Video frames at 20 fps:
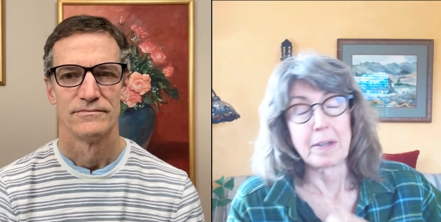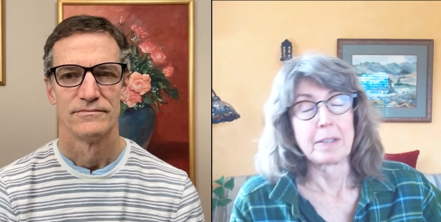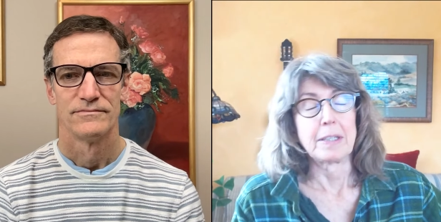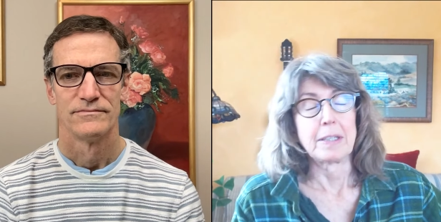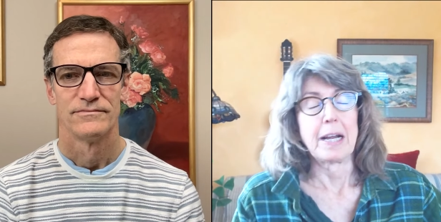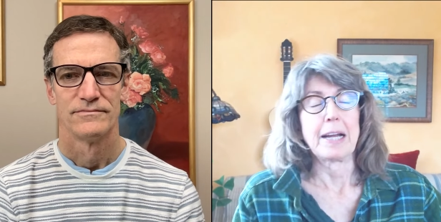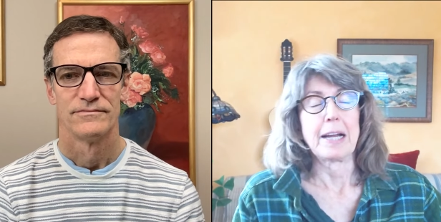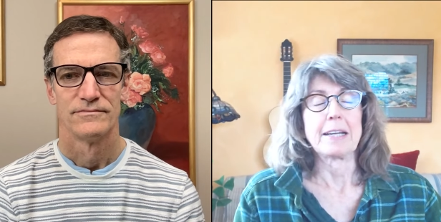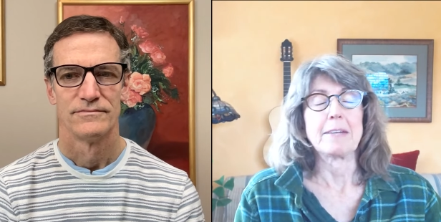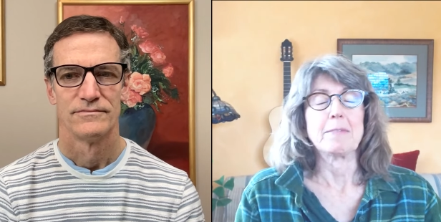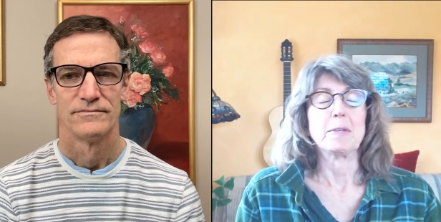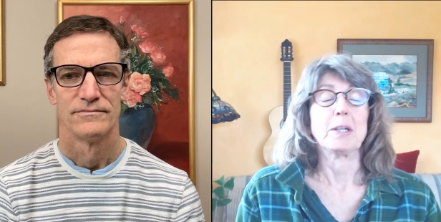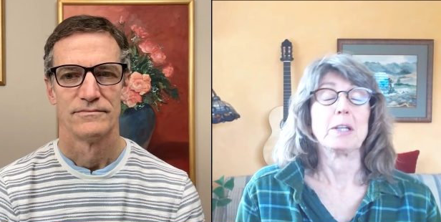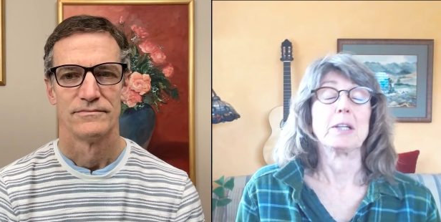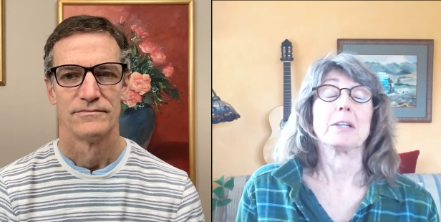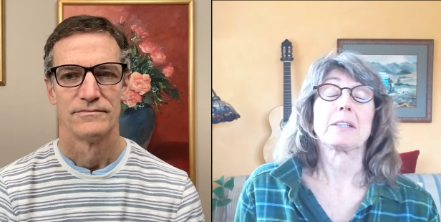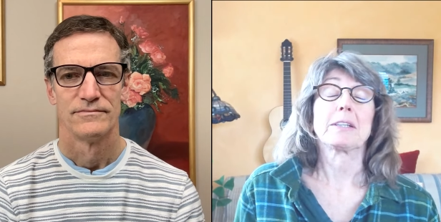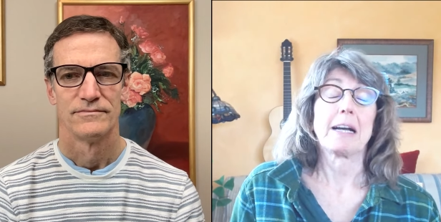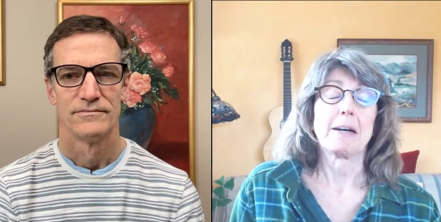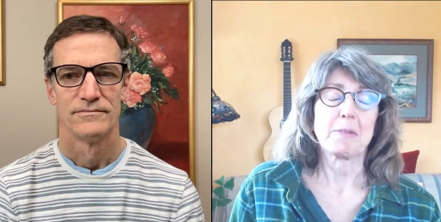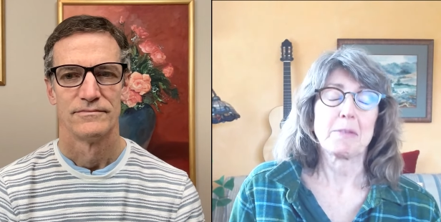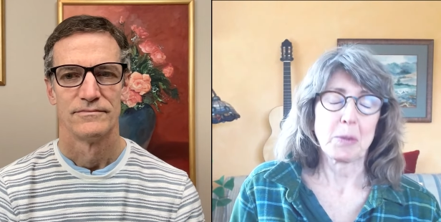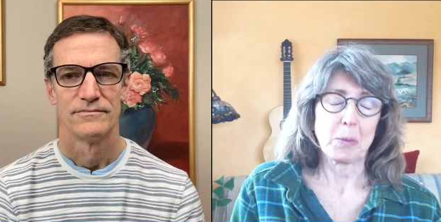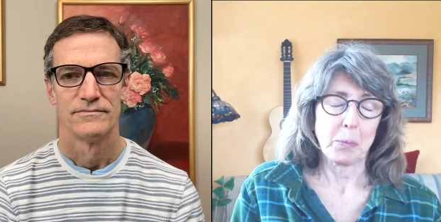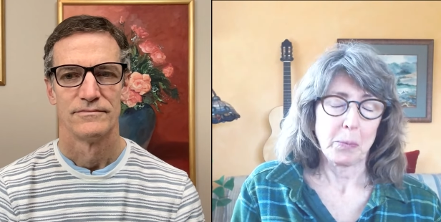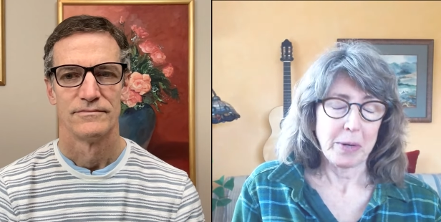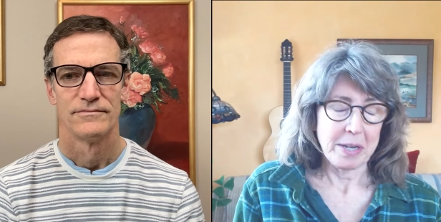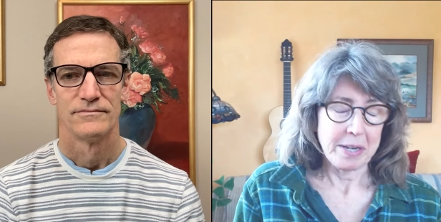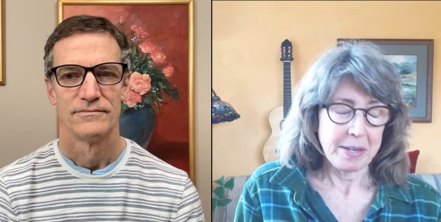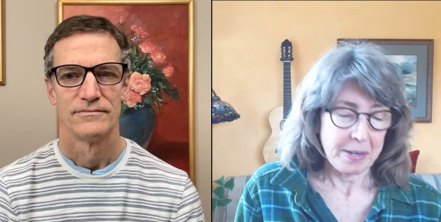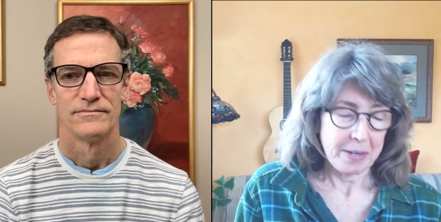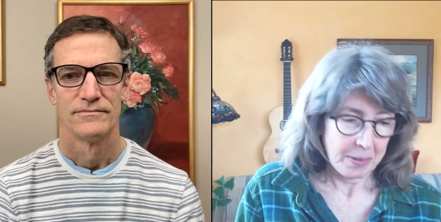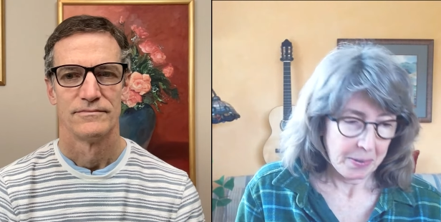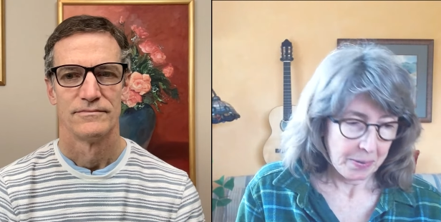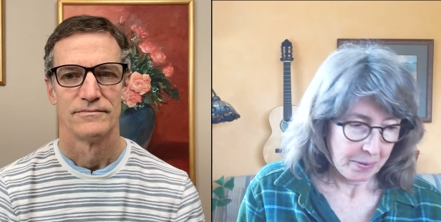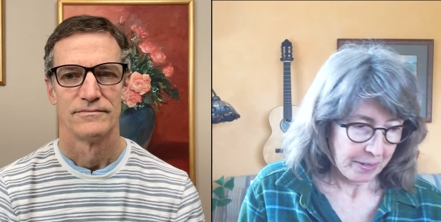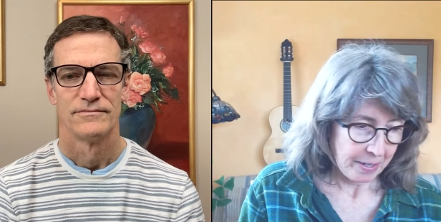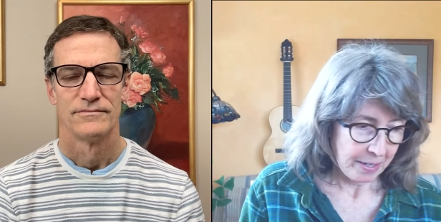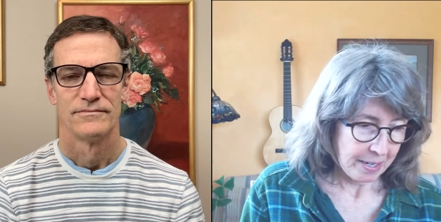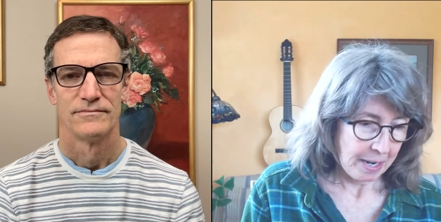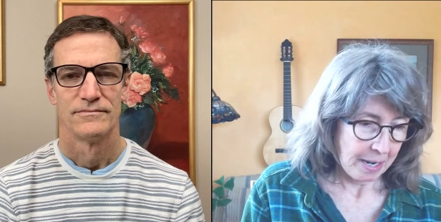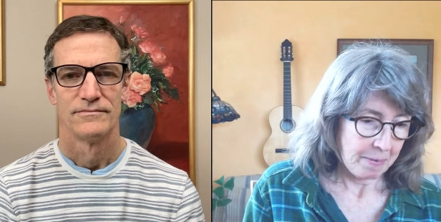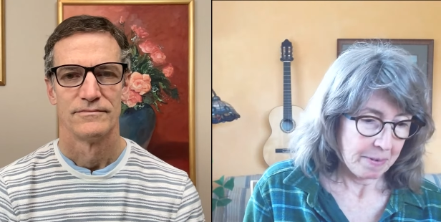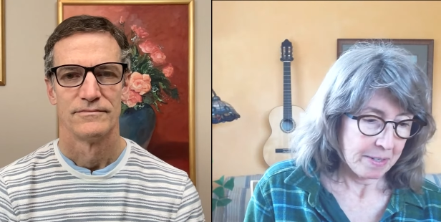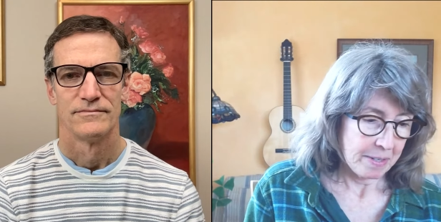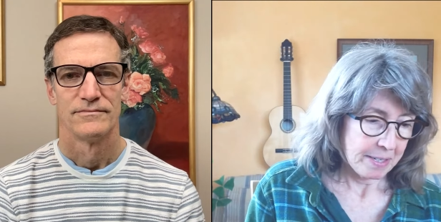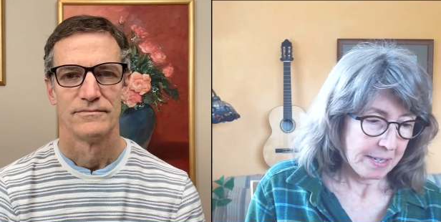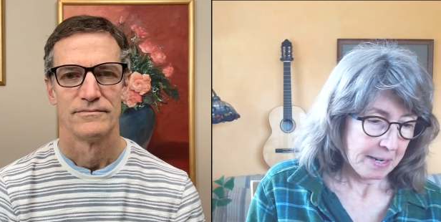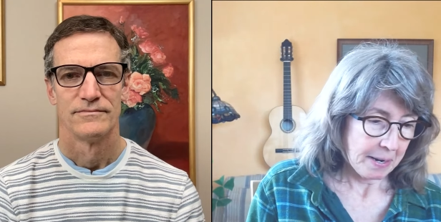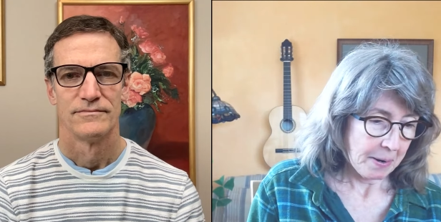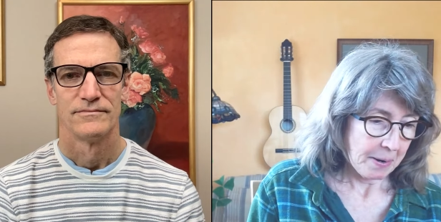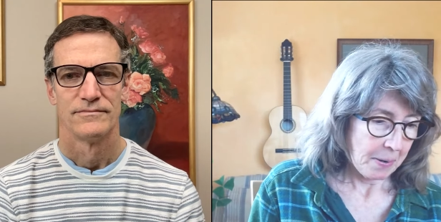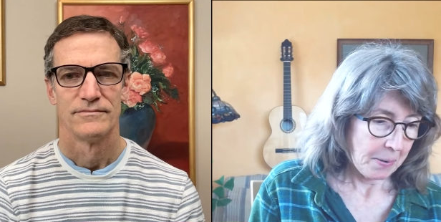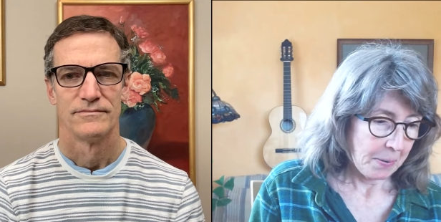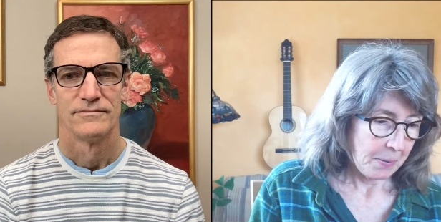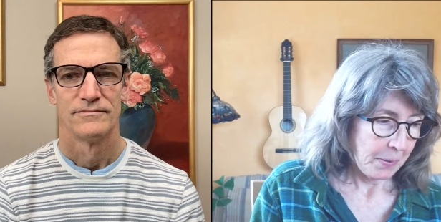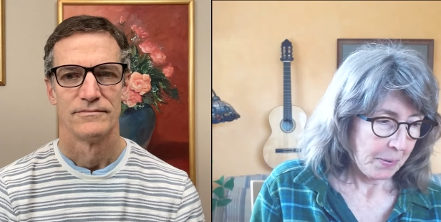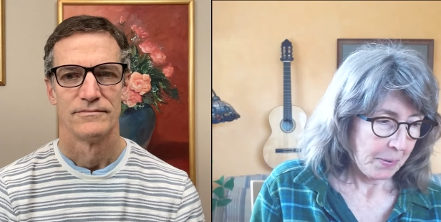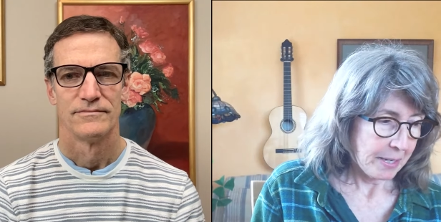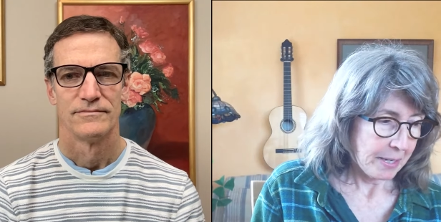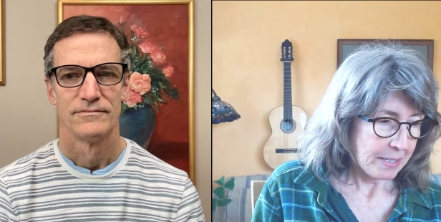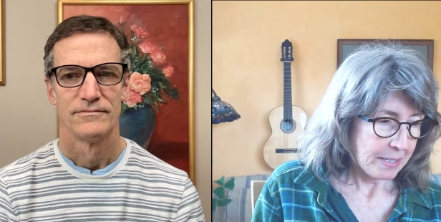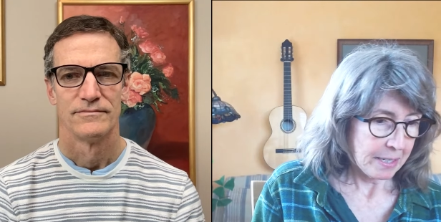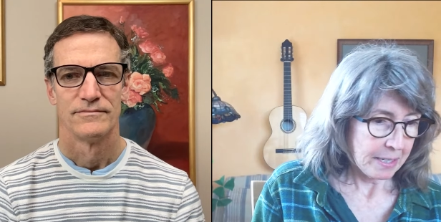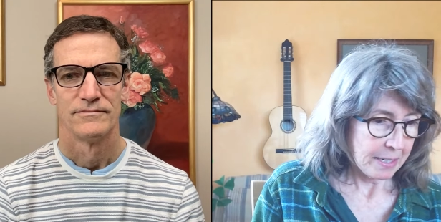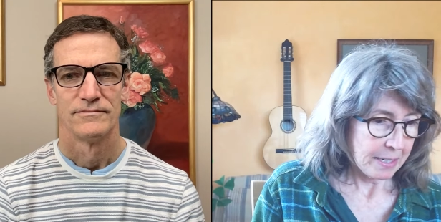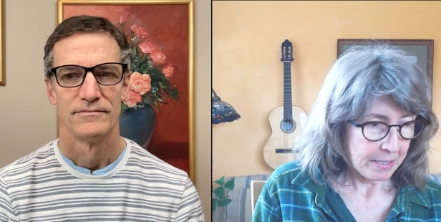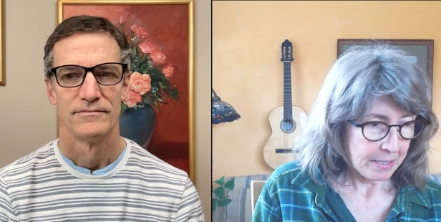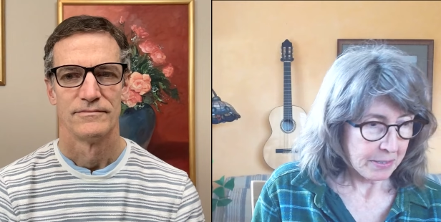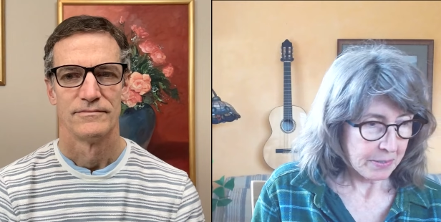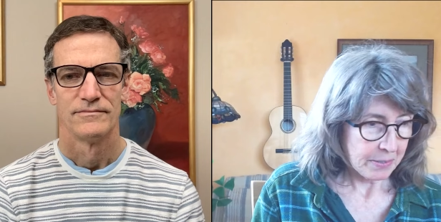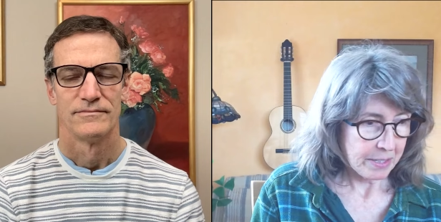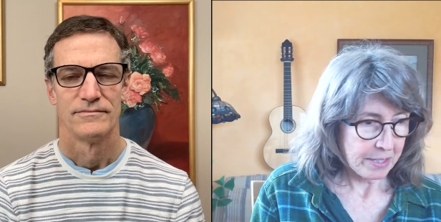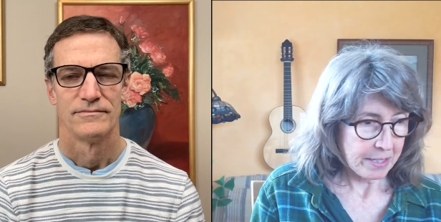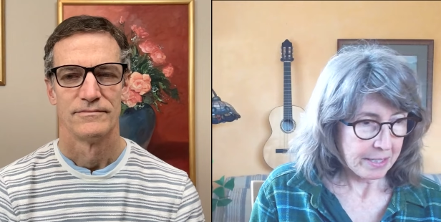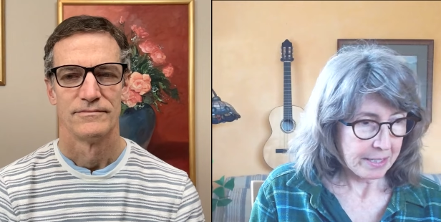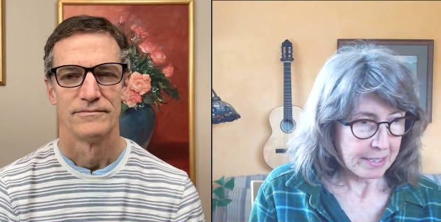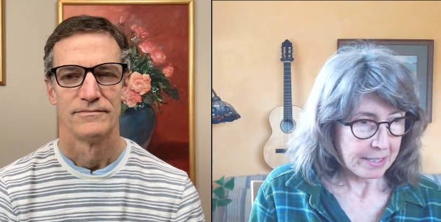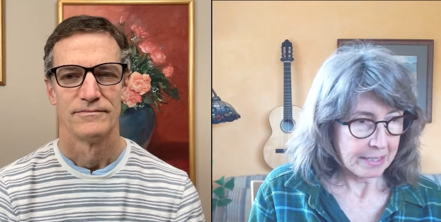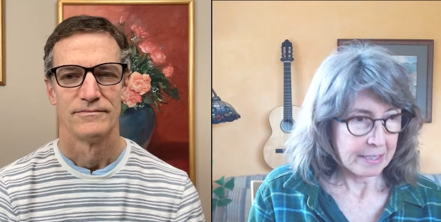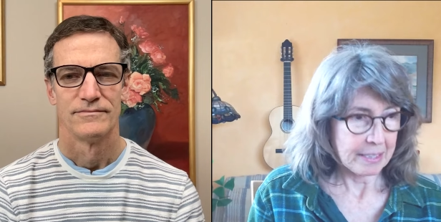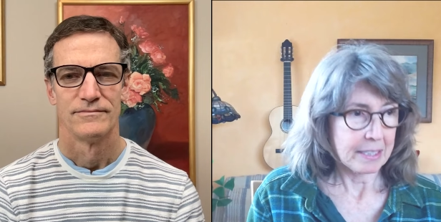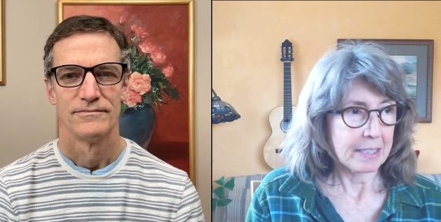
Speaker 1: I would look out the window and I would say, "Oh, that's interesting."